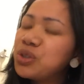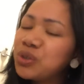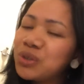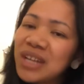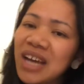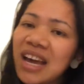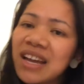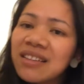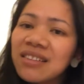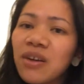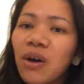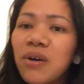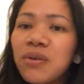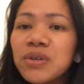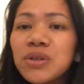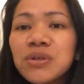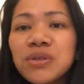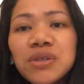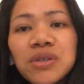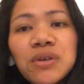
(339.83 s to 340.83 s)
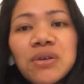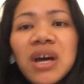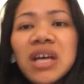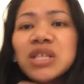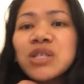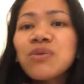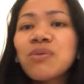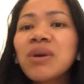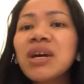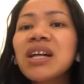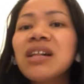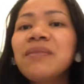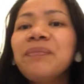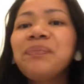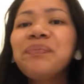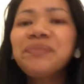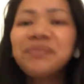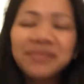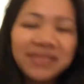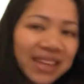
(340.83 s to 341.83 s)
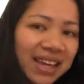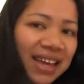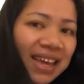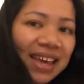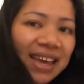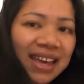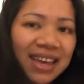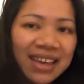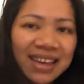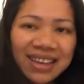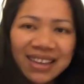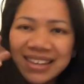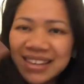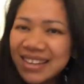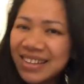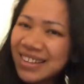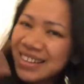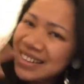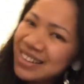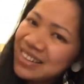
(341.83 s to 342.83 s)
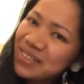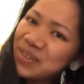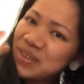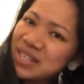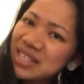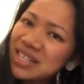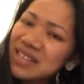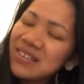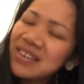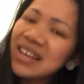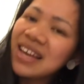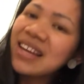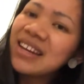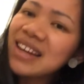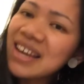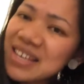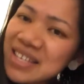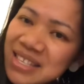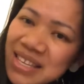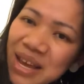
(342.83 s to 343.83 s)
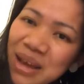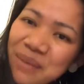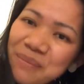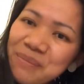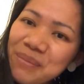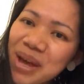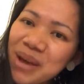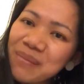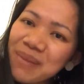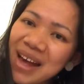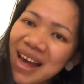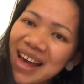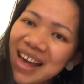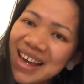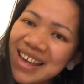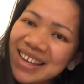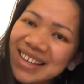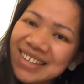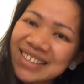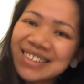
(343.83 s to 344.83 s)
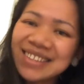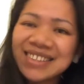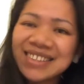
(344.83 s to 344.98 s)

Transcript: do that also as well. And we'll see you again next time. Bye bye.